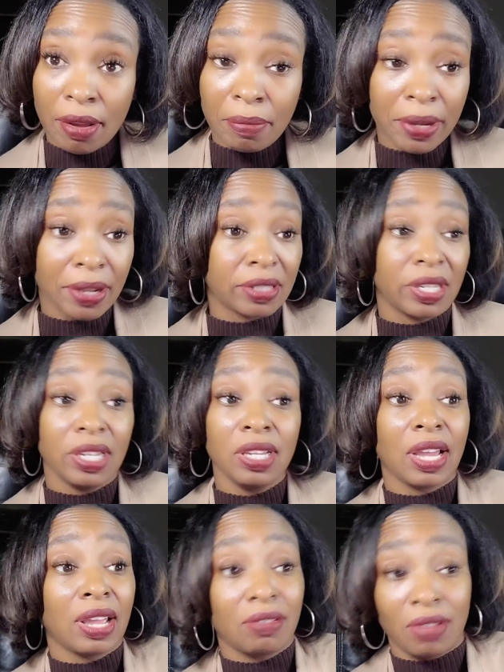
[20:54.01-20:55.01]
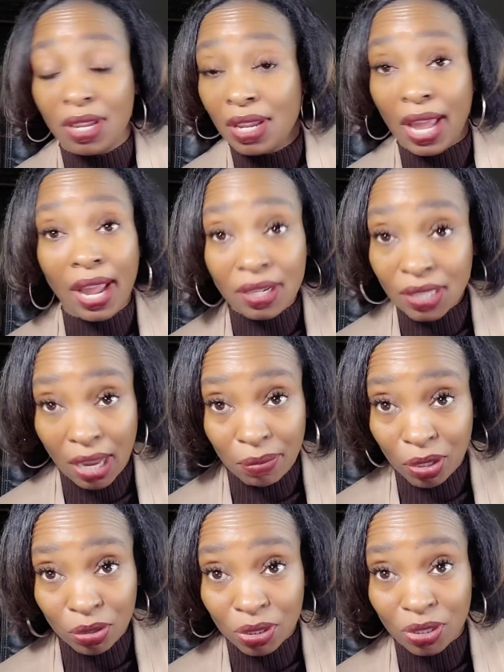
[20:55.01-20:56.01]
because he had time
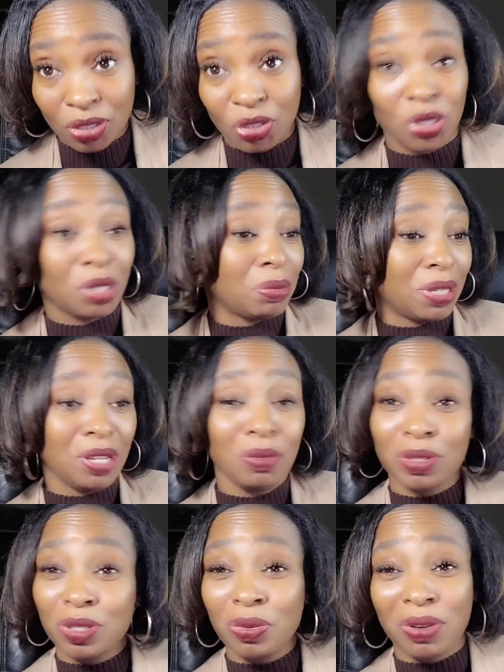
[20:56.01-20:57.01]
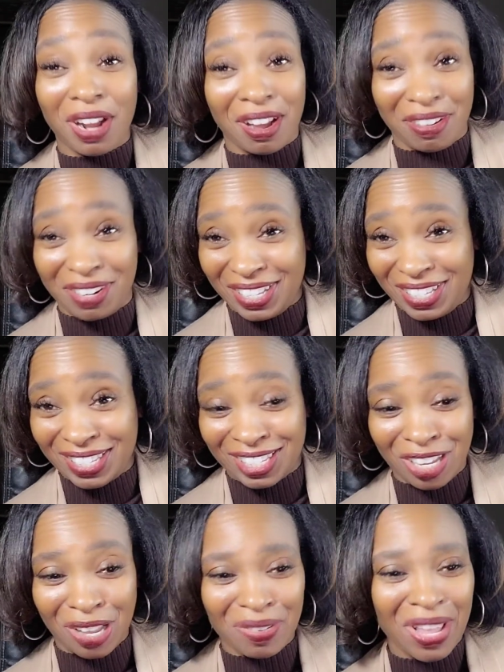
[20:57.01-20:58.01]
to go to the gym and he was doing all this
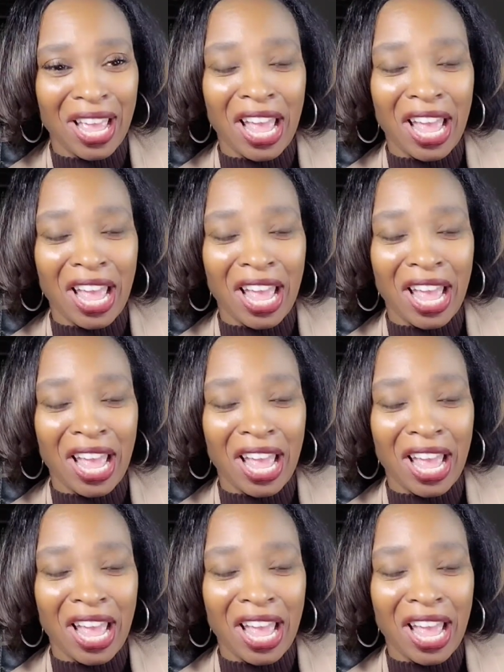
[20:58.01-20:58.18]
stuff.